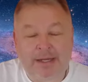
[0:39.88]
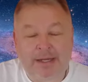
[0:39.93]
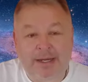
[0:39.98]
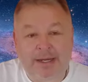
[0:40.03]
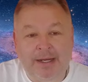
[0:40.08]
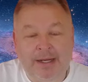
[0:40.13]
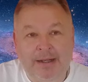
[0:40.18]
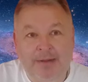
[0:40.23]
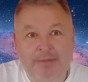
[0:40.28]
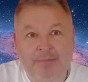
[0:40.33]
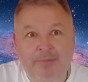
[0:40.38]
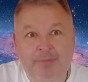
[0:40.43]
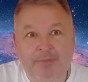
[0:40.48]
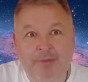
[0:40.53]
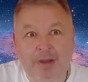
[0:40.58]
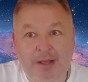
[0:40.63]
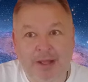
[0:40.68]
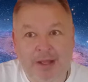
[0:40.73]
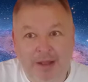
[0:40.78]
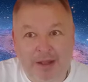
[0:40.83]

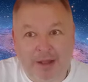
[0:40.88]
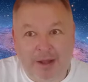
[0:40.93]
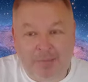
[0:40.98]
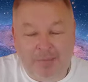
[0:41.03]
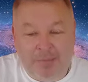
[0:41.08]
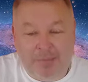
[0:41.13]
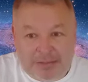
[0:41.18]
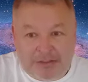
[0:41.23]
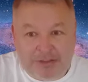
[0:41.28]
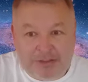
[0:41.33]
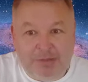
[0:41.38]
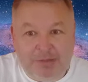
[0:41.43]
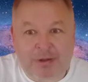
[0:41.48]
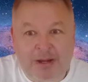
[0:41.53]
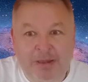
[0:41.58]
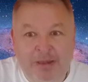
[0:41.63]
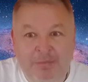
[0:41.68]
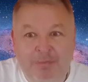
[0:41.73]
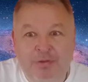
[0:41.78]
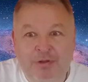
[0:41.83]
Um, mention
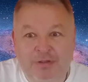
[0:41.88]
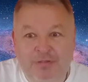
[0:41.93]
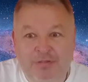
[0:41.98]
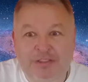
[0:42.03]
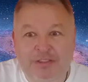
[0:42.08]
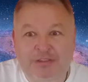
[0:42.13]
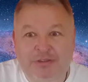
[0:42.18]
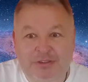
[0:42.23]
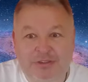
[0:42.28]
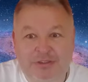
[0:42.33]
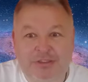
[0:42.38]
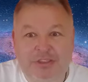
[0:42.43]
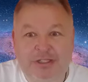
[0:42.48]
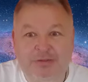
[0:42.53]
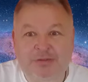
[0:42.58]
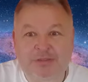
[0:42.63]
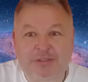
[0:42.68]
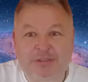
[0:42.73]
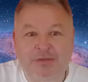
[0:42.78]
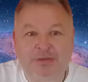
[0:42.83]
about the previous
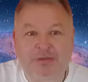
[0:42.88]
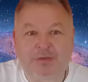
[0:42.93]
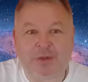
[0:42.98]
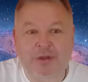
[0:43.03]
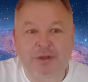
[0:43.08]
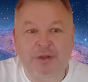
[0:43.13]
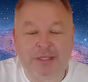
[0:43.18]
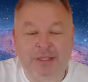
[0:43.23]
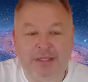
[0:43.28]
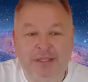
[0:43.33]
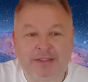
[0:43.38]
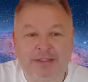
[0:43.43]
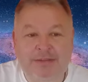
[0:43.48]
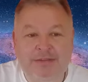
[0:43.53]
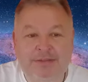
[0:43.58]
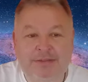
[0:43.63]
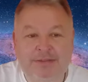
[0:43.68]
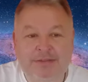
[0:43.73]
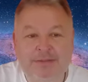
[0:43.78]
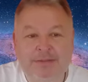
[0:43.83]
shout out to other
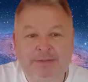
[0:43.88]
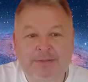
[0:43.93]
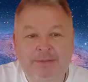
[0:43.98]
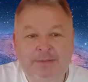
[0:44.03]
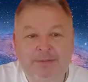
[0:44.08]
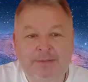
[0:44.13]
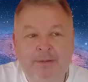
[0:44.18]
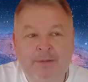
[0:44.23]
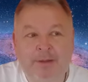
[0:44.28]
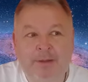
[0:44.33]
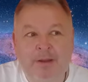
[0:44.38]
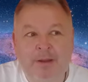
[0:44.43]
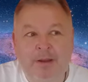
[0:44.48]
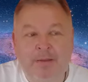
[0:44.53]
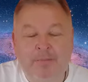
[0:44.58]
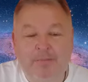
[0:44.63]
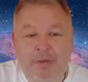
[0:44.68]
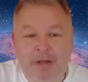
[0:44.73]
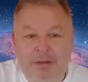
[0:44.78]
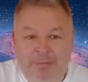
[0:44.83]
healers,
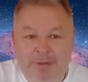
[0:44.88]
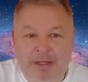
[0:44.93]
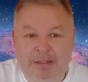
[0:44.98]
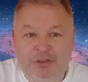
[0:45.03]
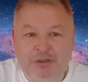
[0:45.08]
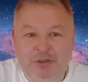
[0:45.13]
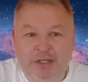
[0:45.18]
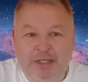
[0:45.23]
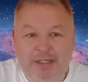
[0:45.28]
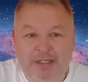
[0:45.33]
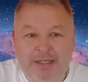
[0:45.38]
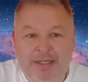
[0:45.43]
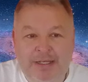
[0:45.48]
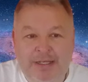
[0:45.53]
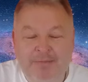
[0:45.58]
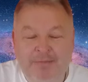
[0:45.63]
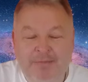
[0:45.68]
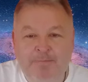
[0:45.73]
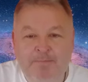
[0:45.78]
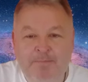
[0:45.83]
about
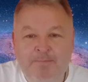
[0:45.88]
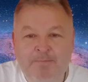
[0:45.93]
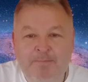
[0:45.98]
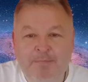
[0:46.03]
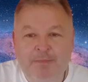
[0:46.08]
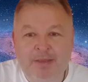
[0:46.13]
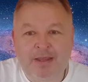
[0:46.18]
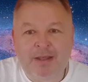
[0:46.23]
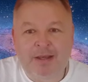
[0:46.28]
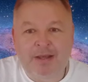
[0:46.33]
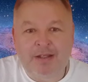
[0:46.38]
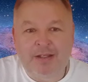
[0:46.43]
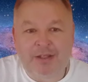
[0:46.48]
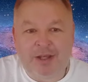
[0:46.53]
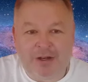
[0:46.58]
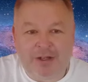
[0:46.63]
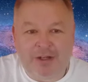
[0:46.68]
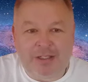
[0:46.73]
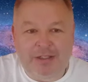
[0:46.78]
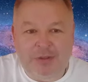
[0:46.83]
training,
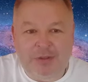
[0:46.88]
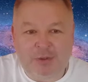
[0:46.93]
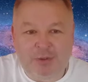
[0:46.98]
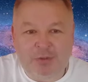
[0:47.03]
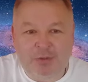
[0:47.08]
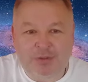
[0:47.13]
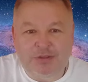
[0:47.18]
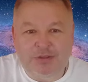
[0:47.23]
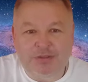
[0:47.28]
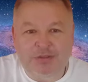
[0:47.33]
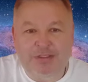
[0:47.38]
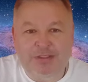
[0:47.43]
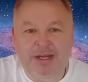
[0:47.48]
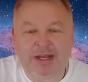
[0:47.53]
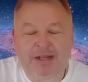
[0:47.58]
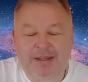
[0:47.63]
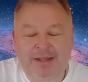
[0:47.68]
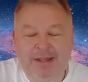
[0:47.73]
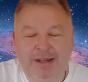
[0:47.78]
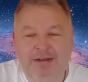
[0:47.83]
putting pause,
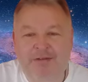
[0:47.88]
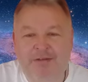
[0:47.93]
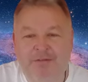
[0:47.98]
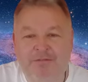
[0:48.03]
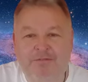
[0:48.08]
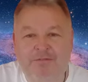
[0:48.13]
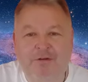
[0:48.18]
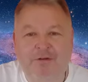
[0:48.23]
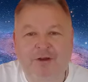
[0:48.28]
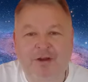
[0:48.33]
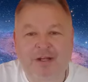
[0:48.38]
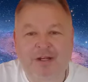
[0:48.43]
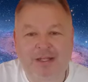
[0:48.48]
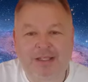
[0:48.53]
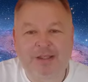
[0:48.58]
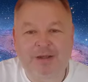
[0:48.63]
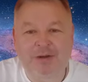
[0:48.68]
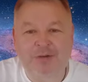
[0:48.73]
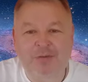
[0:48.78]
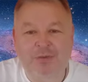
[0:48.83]
and then
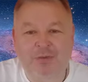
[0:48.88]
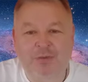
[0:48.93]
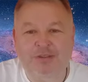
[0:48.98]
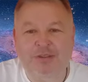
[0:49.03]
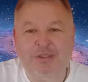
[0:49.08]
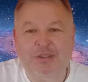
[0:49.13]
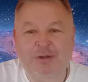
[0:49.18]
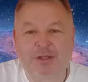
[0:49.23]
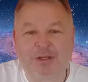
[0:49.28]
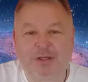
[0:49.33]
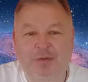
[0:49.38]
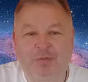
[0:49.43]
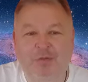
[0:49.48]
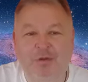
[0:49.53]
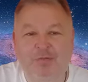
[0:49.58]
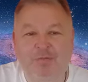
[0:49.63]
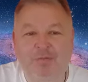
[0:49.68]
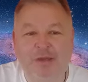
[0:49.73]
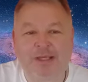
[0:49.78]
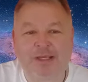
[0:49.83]
finally, what's going on
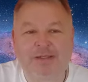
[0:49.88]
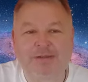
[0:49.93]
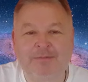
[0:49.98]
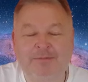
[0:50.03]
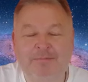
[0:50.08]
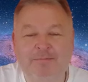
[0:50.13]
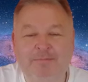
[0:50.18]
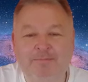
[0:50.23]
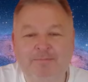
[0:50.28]
with me.